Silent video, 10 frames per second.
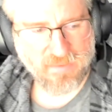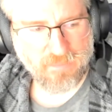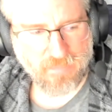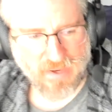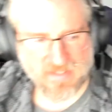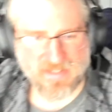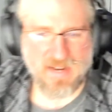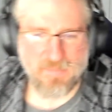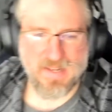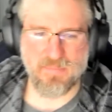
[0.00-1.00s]
by the
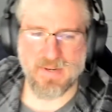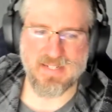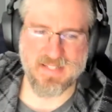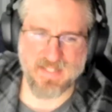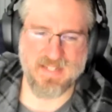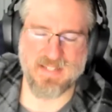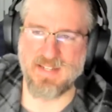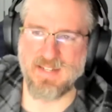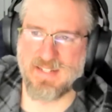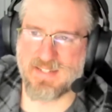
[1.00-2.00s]
time anybody sees
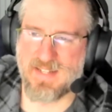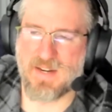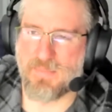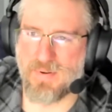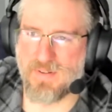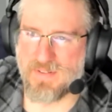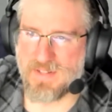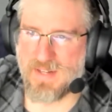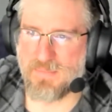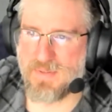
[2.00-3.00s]
it, it's not a
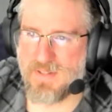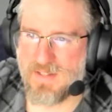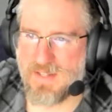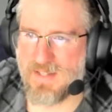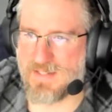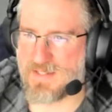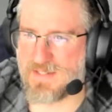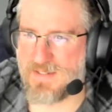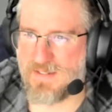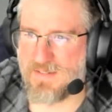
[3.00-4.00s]
prototype.
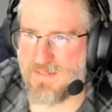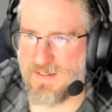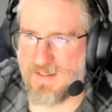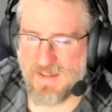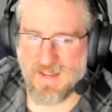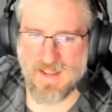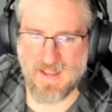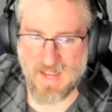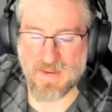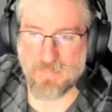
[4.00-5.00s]
It's
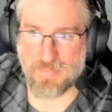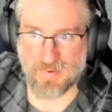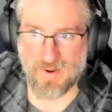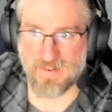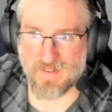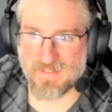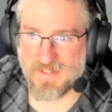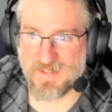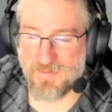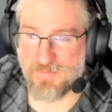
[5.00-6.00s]
a product
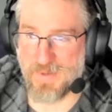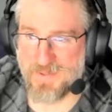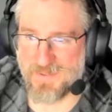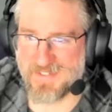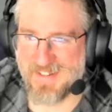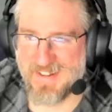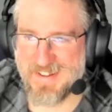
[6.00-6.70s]
that you've built.